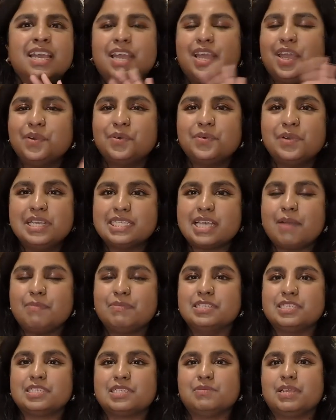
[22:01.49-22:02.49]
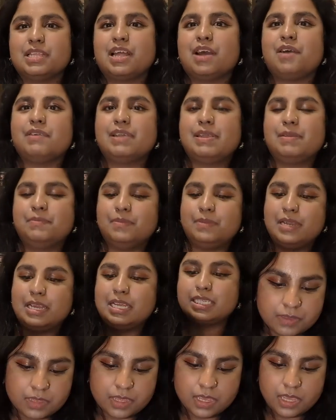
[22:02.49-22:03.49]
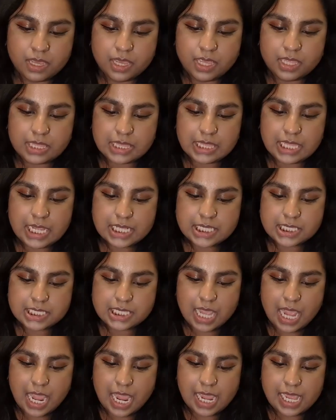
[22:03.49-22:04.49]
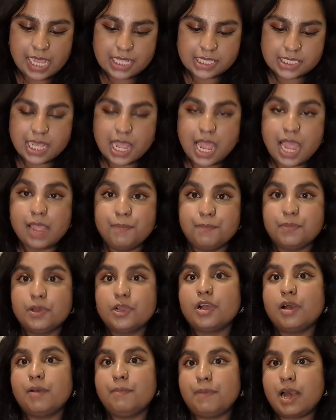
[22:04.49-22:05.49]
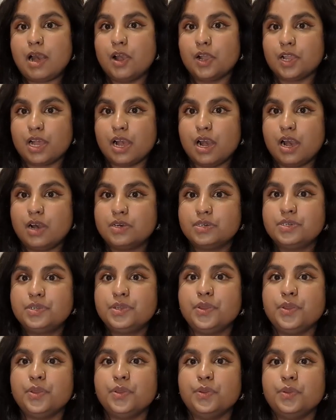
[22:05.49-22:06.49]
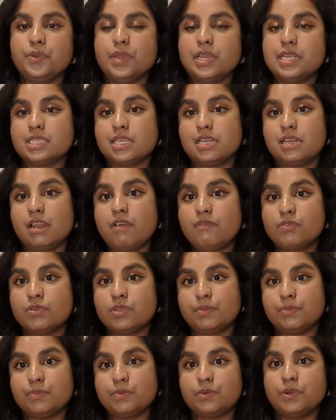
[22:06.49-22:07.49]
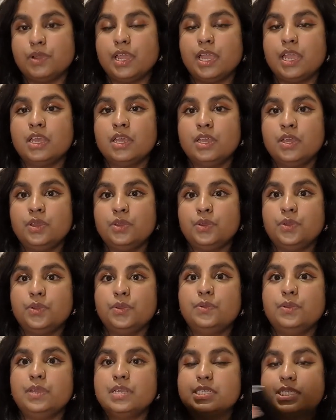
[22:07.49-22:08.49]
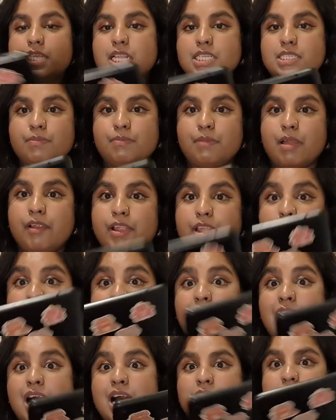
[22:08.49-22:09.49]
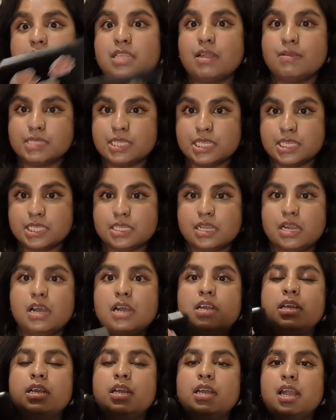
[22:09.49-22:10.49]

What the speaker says: It always happens to me that way. But this is a book about a girl who is in love with a boy who is set to marry her stepsister.